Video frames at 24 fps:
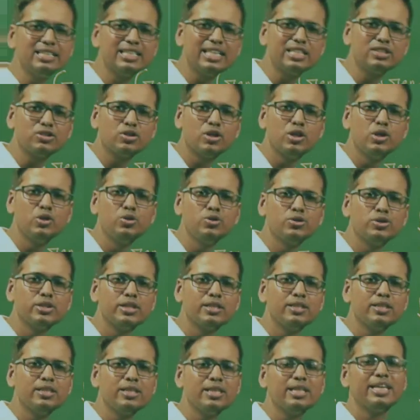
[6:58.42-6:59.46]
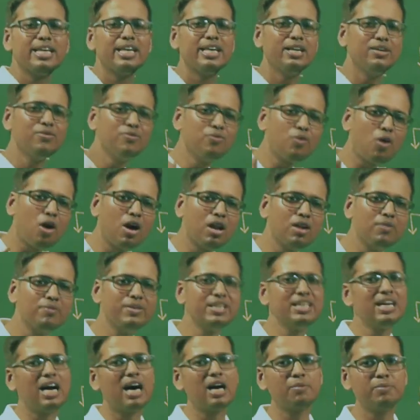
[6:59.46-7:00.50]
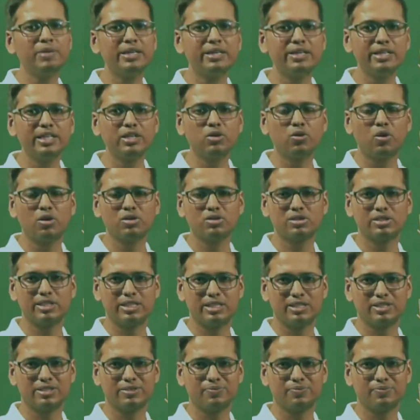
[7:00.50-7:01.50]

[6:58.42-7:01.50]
the solution involving arbitrary constants